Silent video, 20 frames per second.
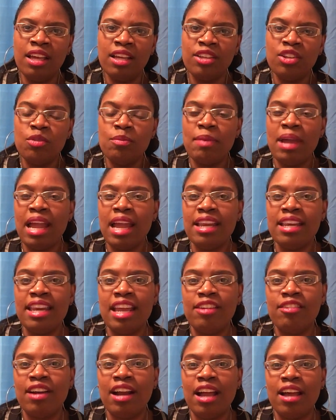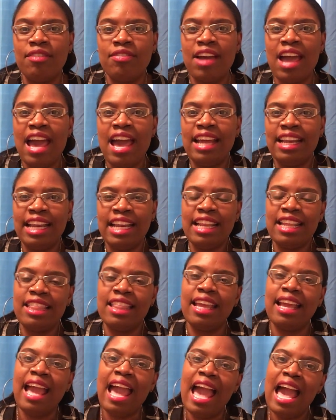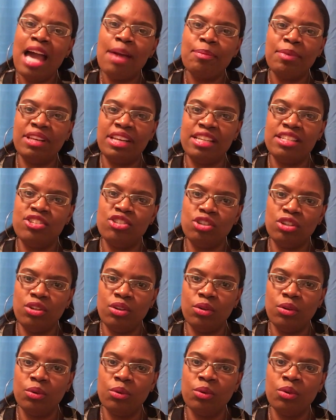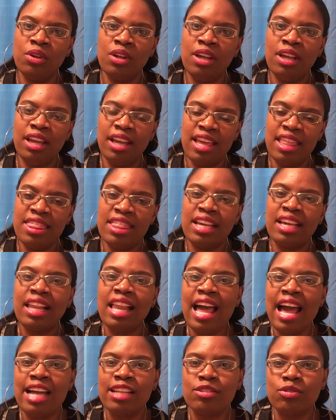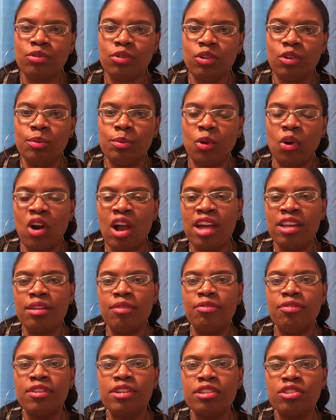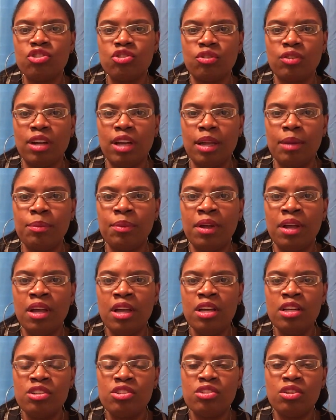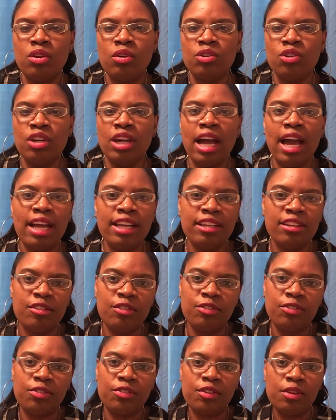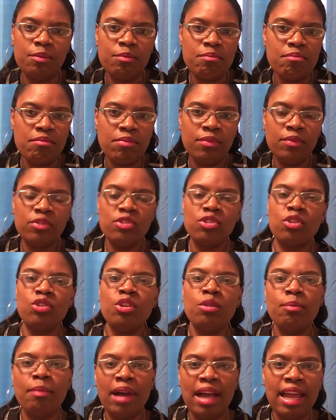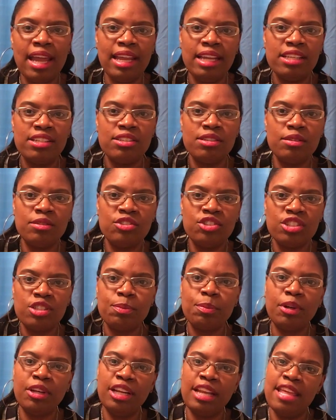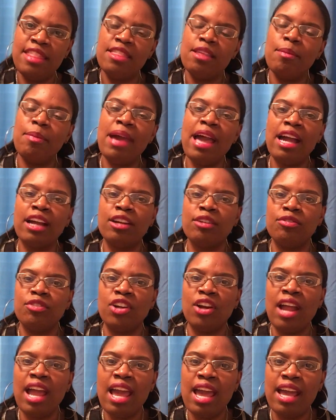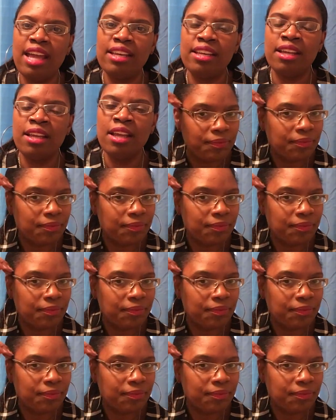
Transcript: you may never have had anything happen to you in the classroom or on the field trip, so you might just put it in the back of your head.